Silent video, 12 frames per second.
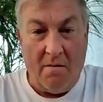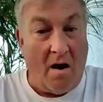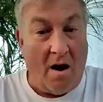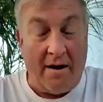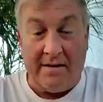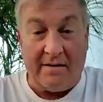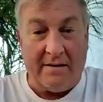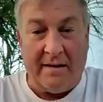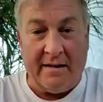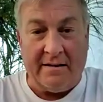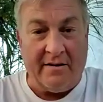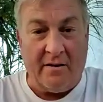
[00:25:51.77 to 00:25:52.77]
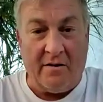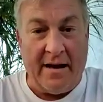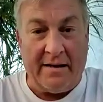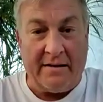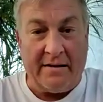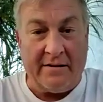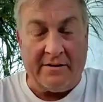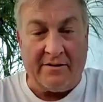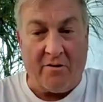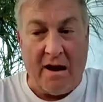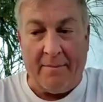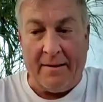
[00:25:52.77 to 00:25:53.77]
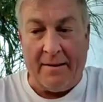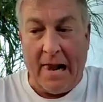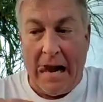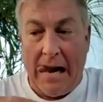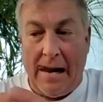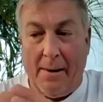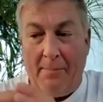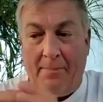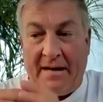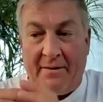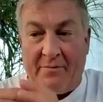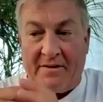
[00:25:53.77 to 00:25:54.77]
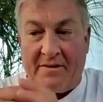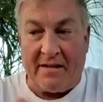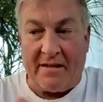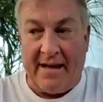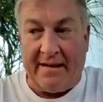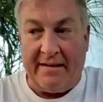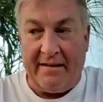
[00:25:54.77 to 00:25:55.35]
Honestly, that's the only way I can describe it. But it was like